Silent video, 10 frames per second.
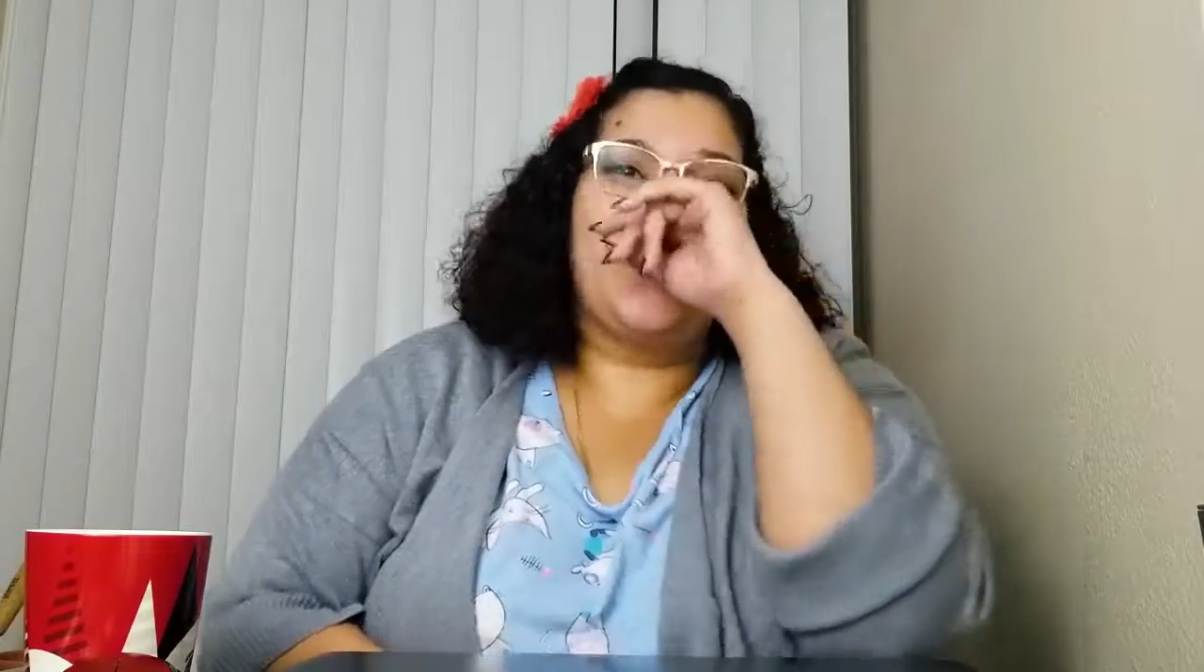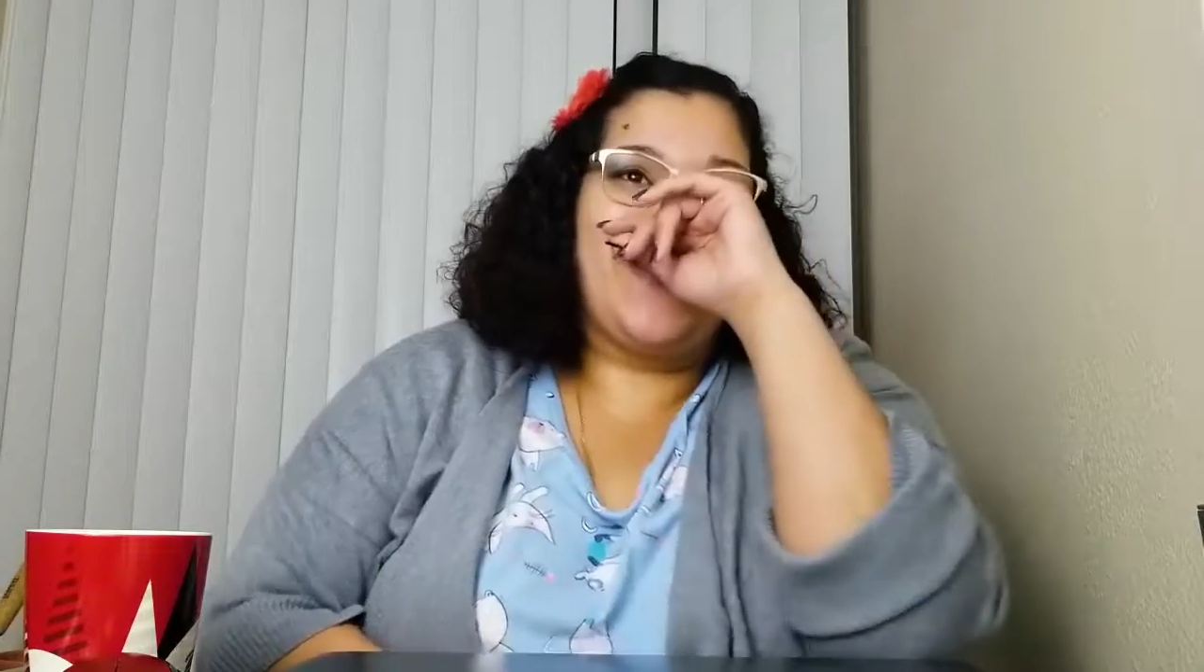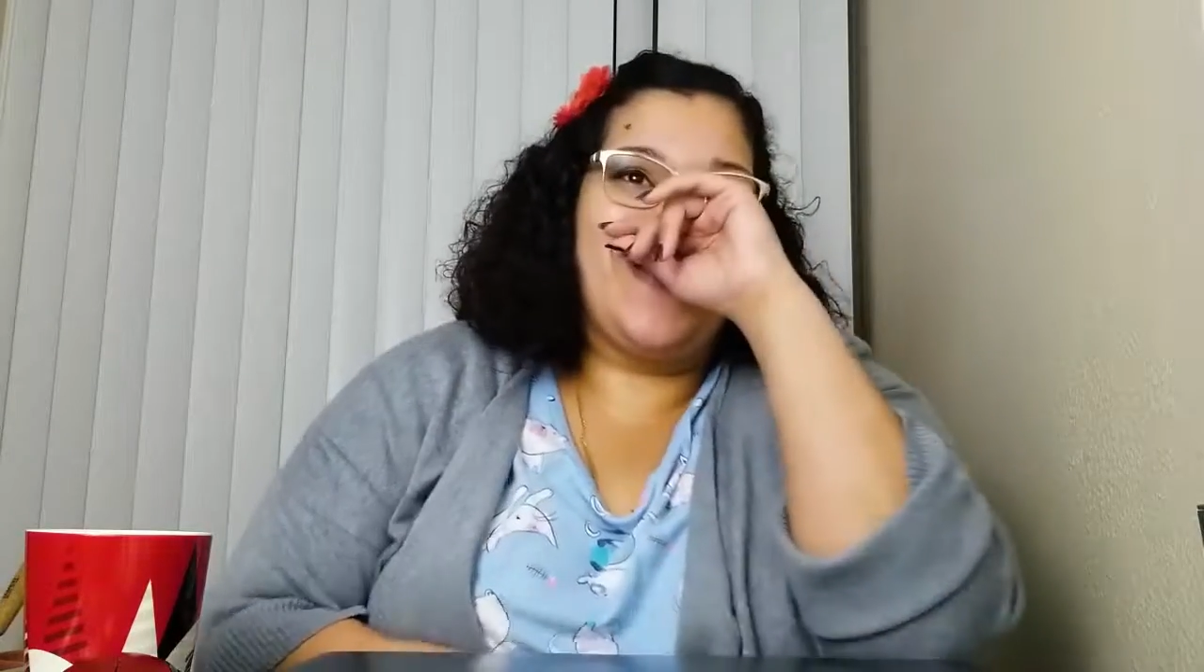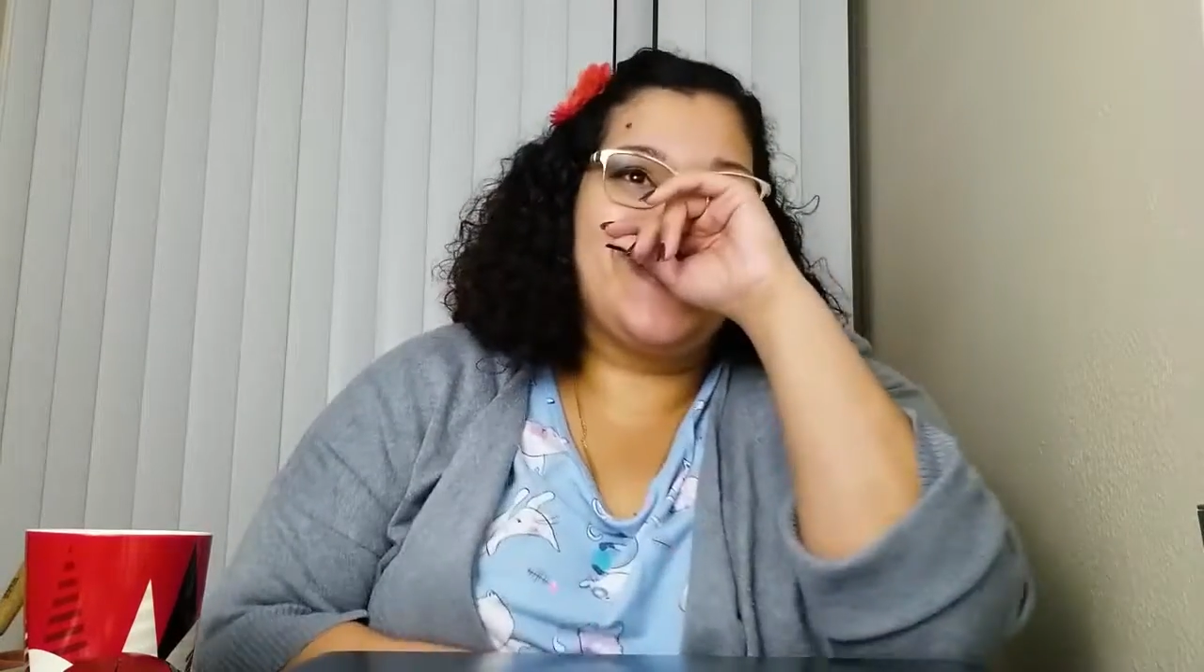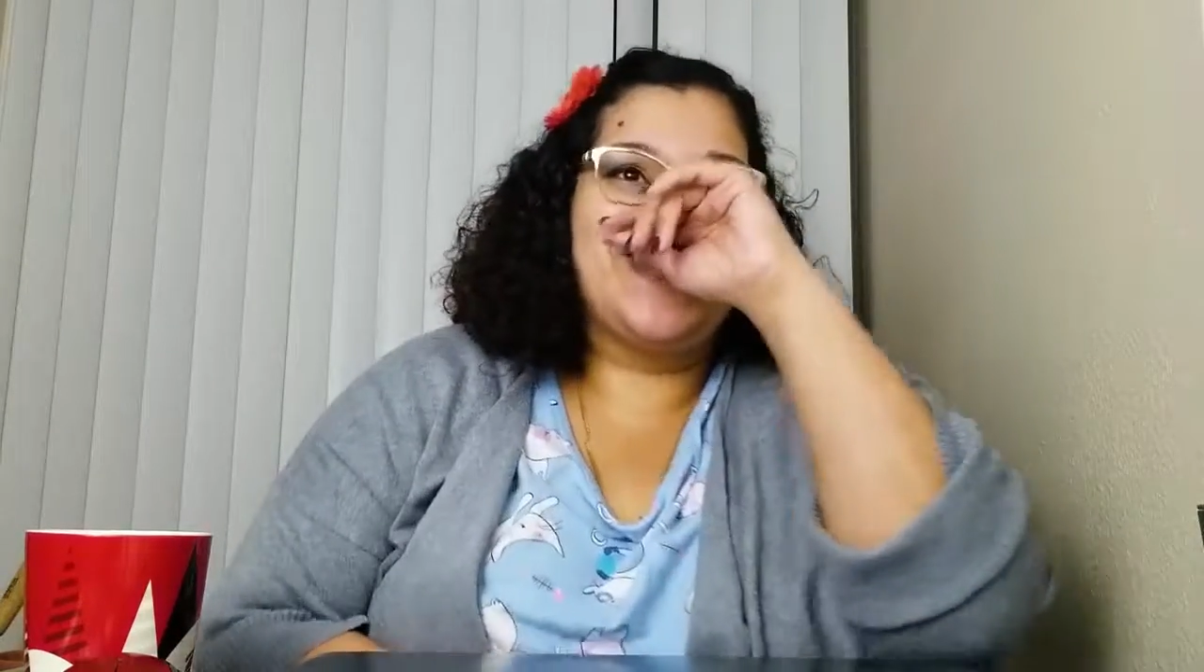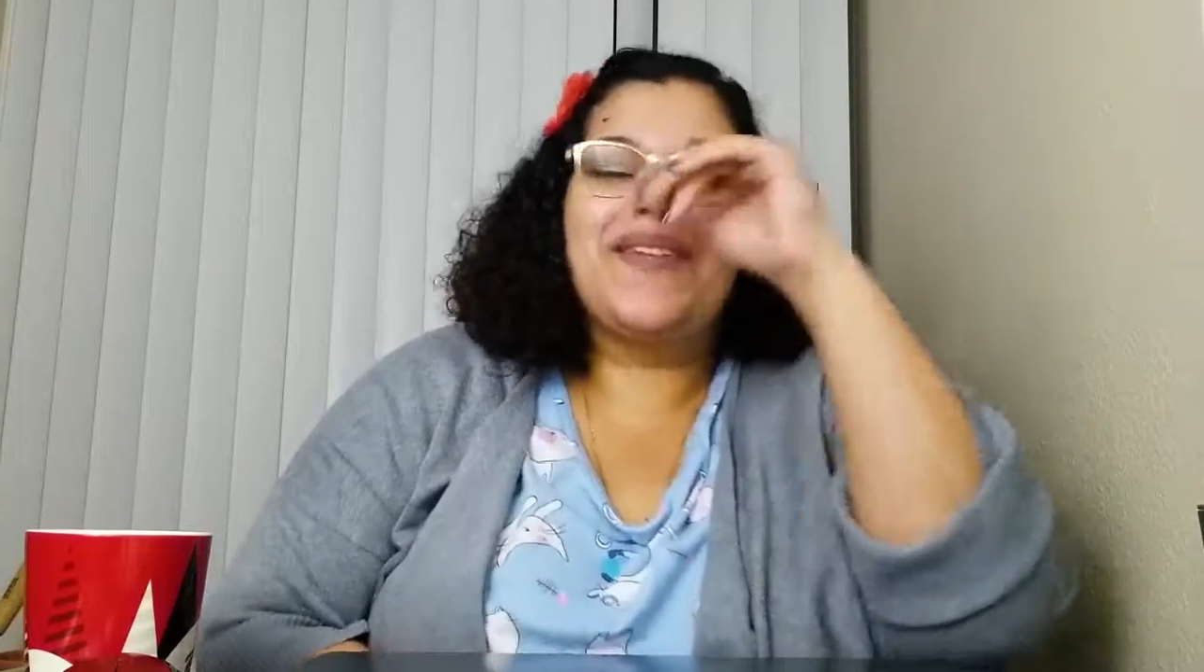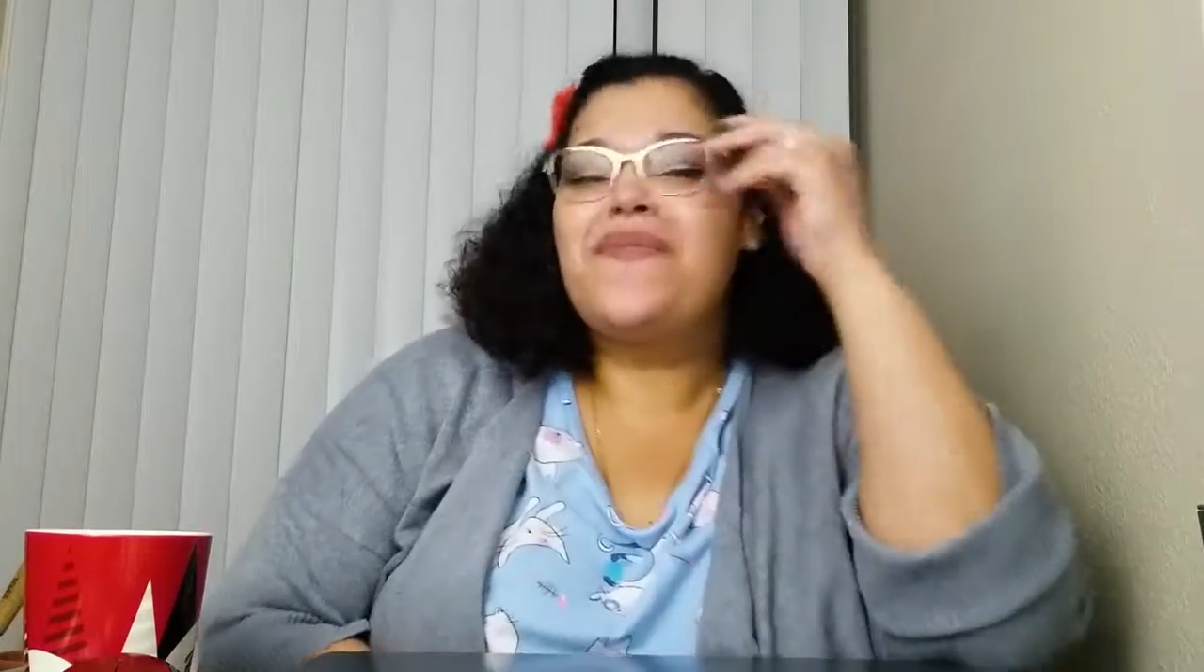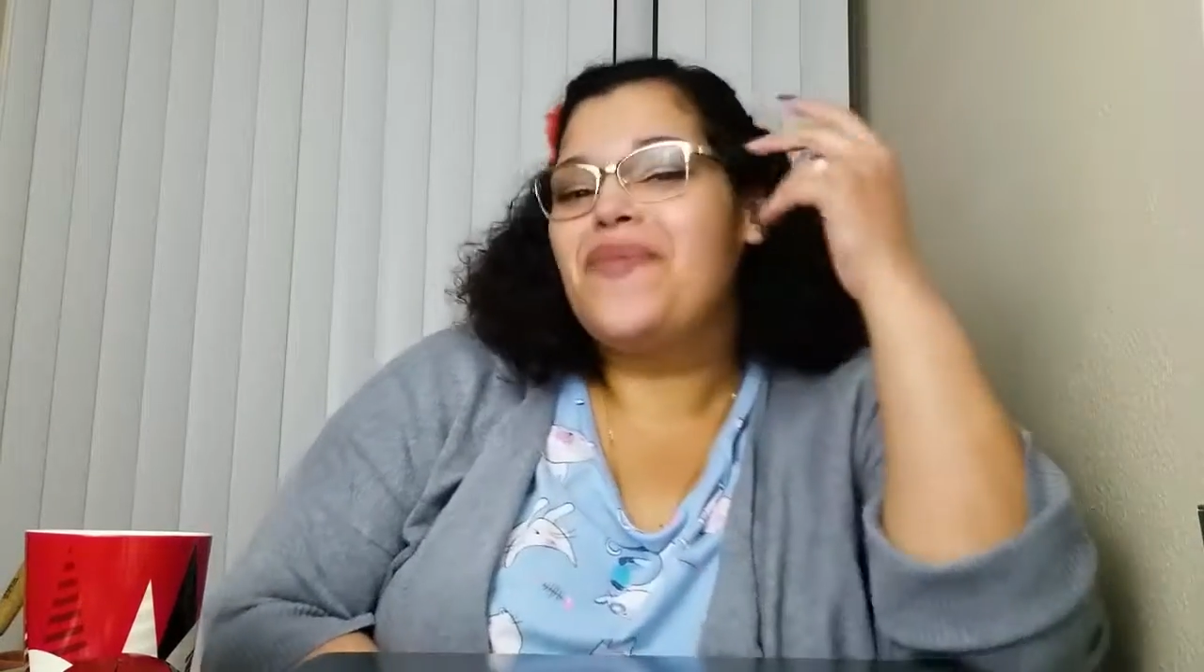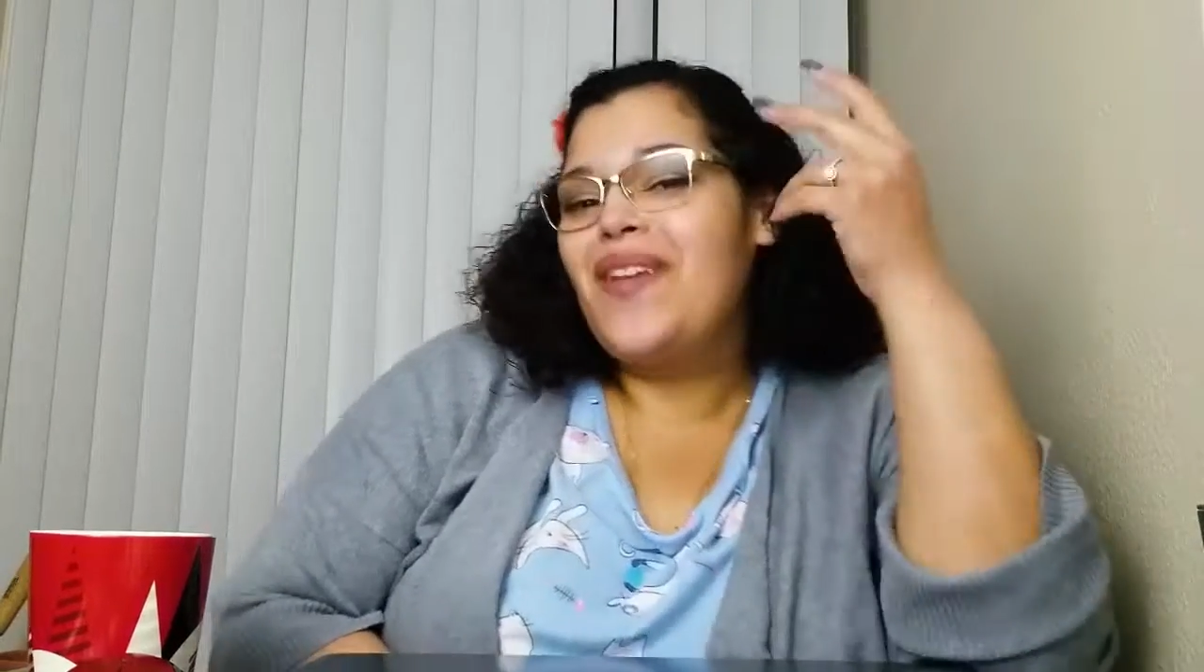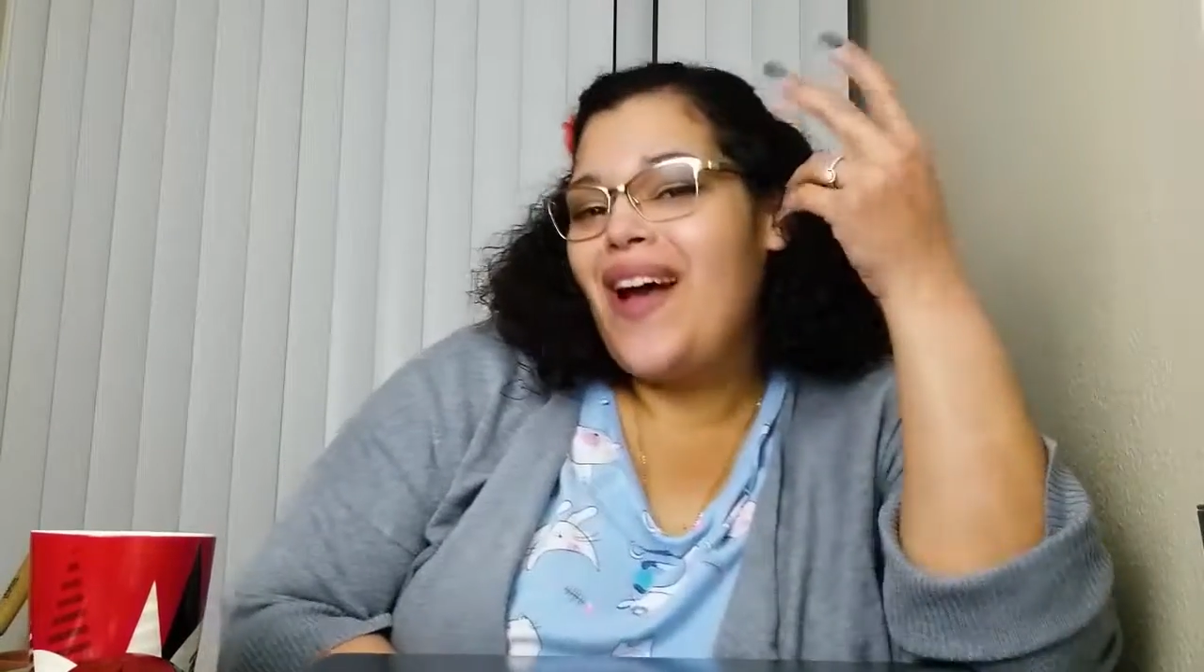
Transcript: like, I shouldn't